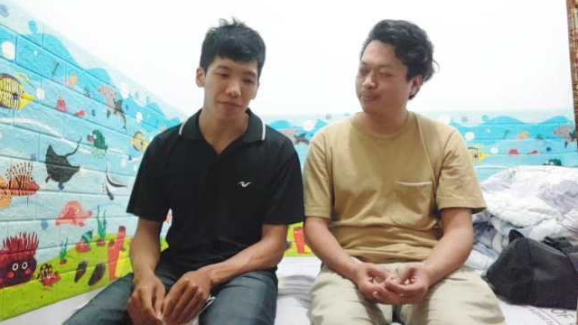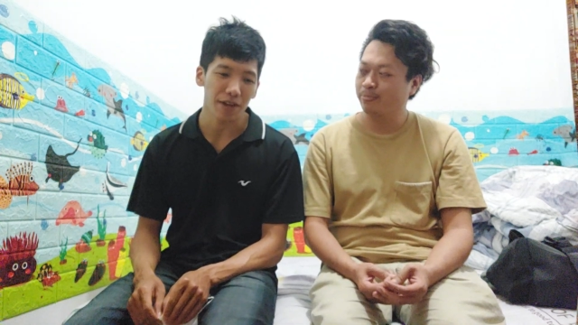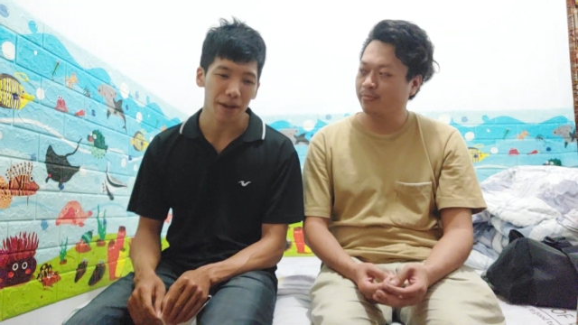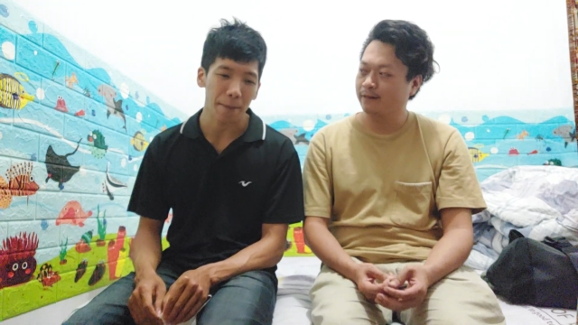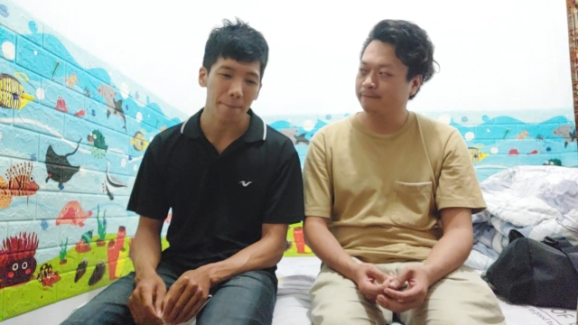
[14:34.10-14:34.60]

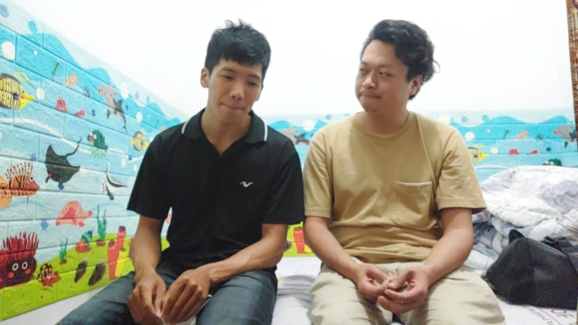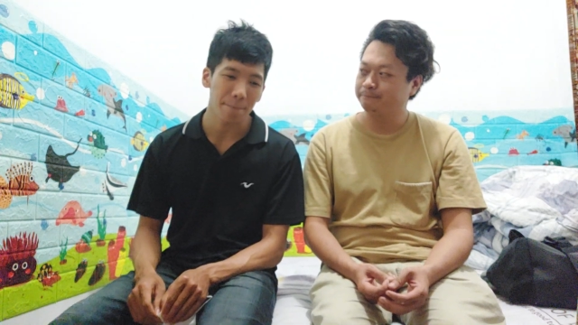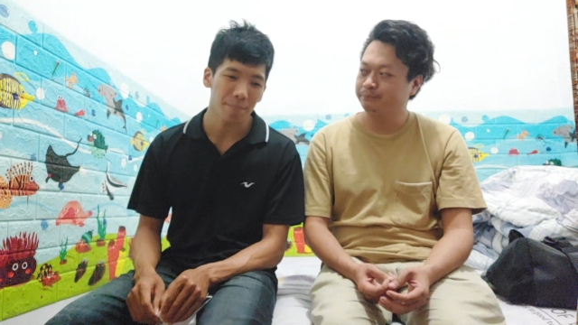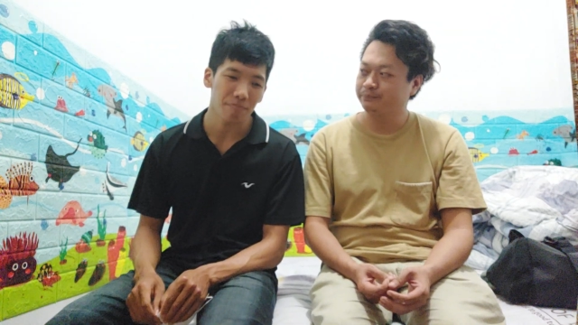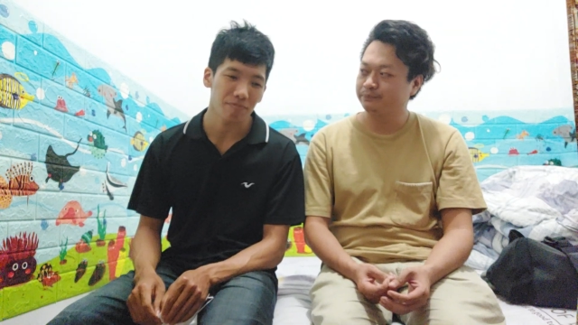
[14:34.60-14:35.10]
Speaker 1: like
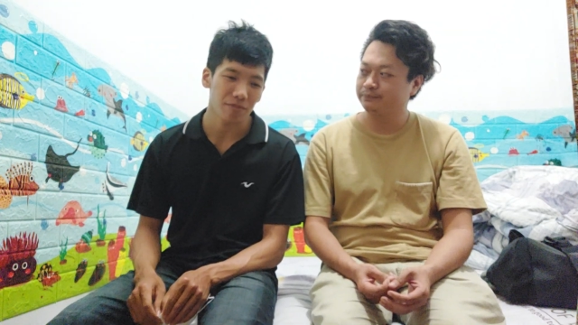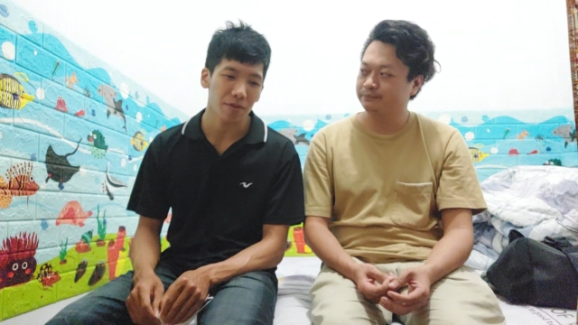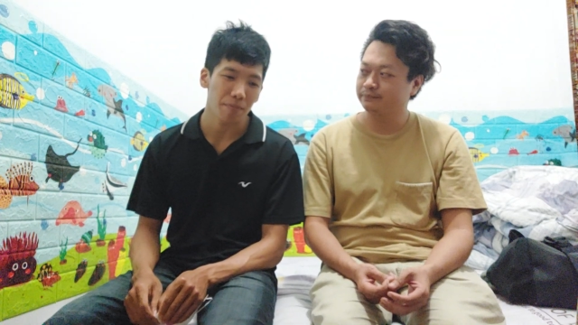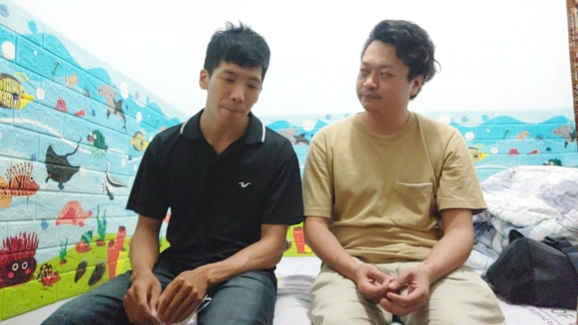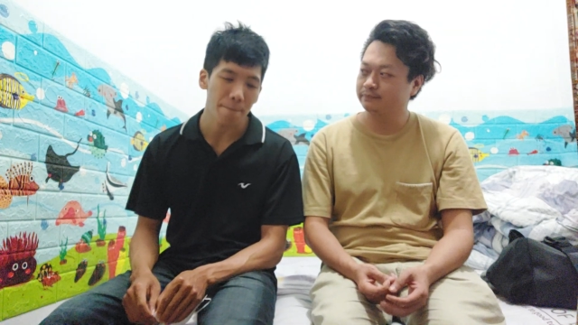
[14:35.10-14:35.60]

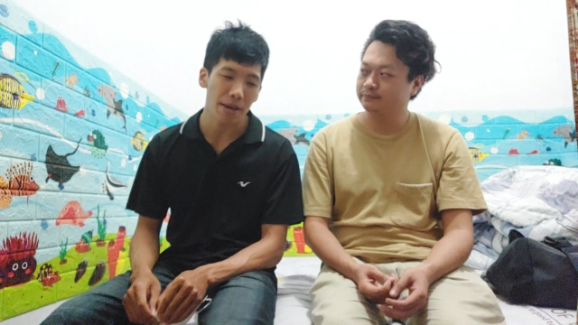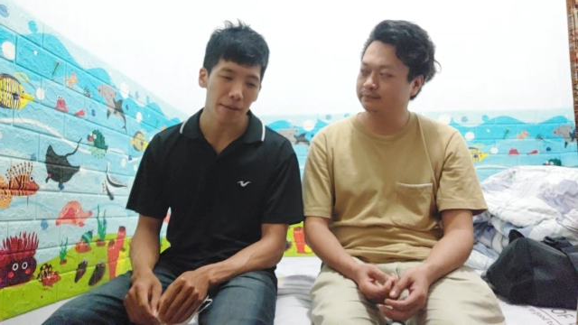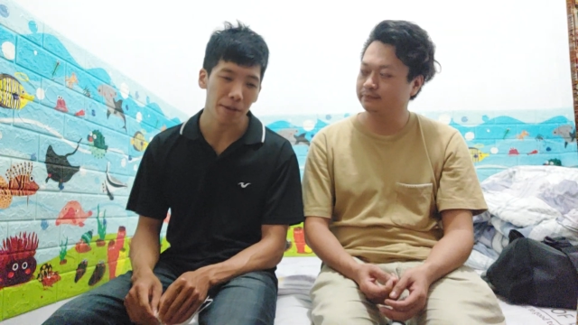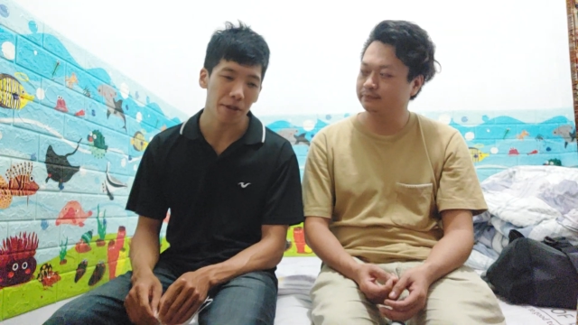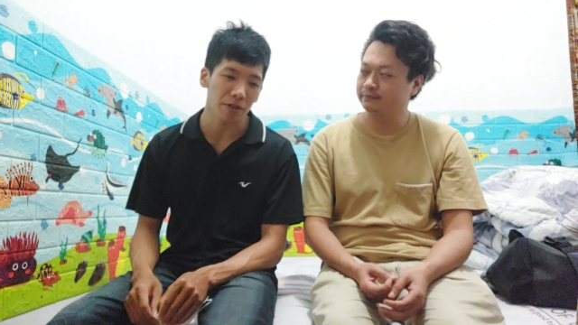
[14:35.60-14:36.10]

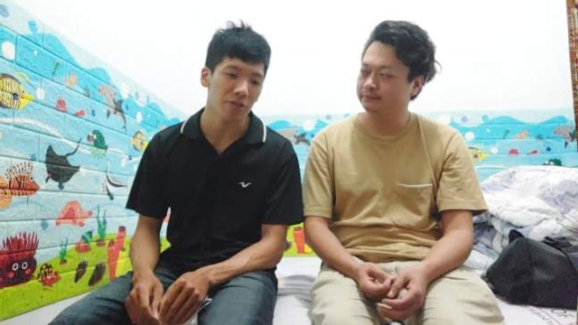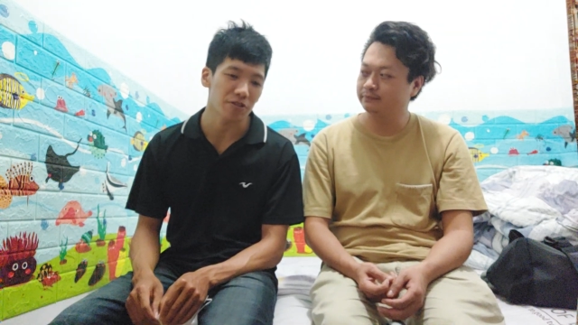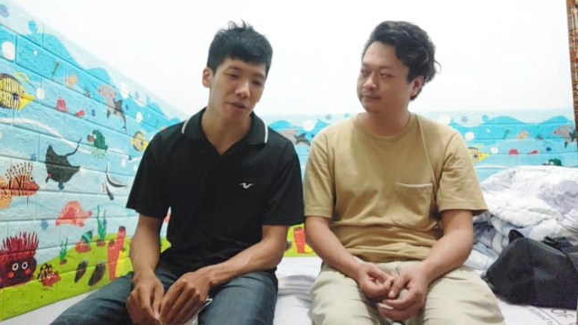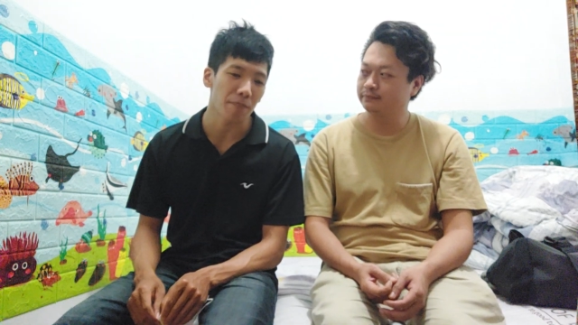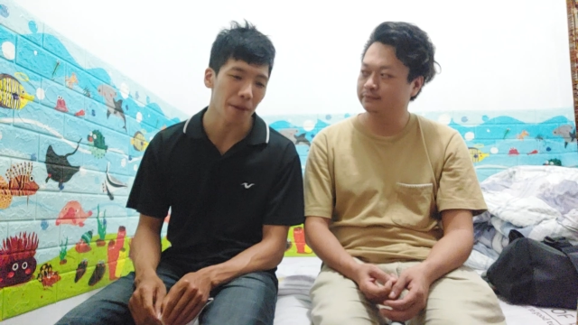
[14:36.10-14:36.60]
make me learn
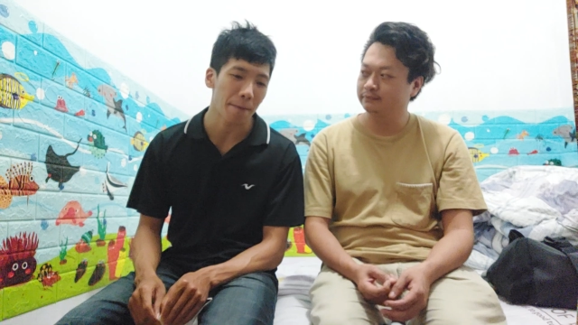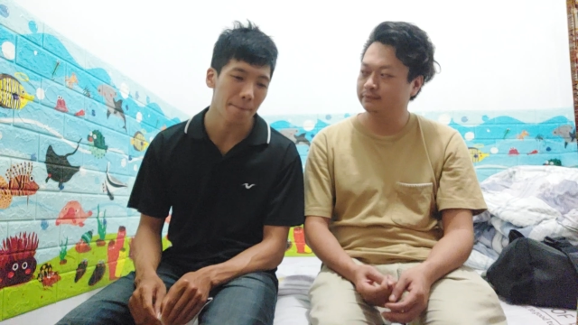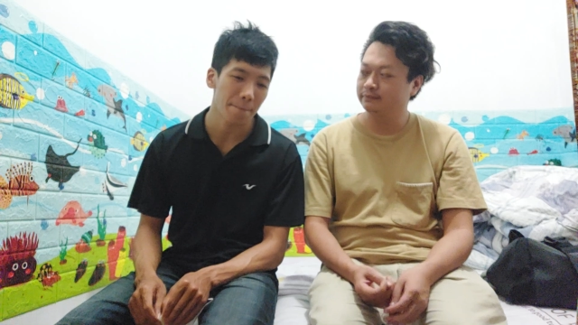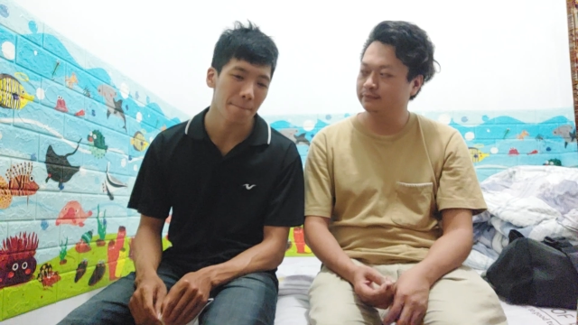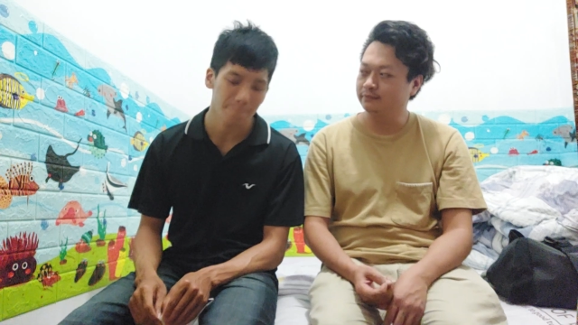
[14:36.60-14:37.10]
something.
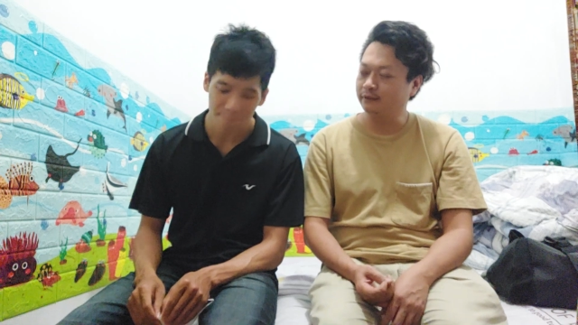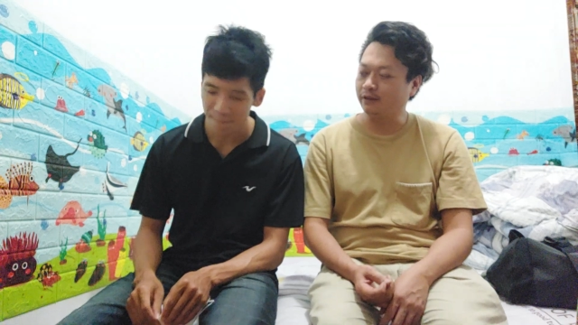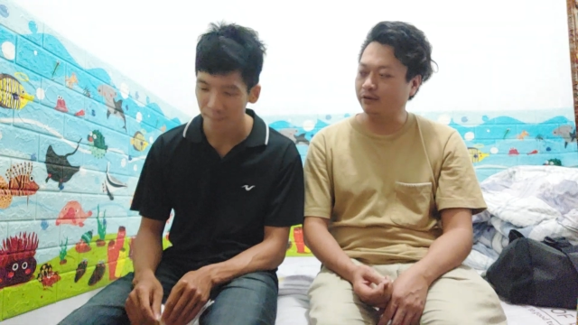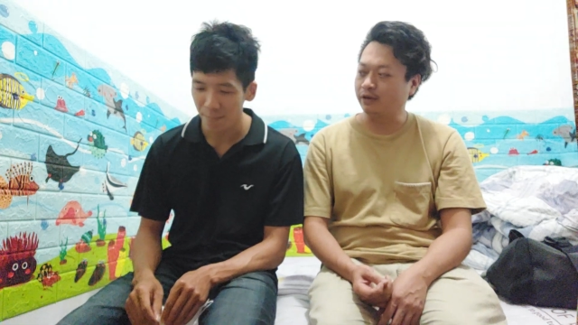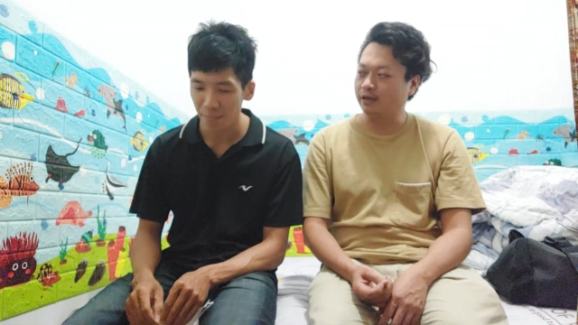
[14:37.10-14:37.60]

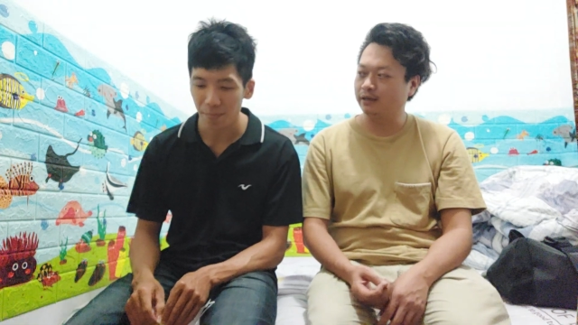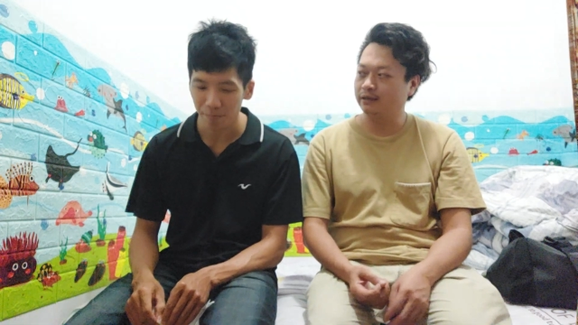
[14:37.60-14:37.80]
Okay.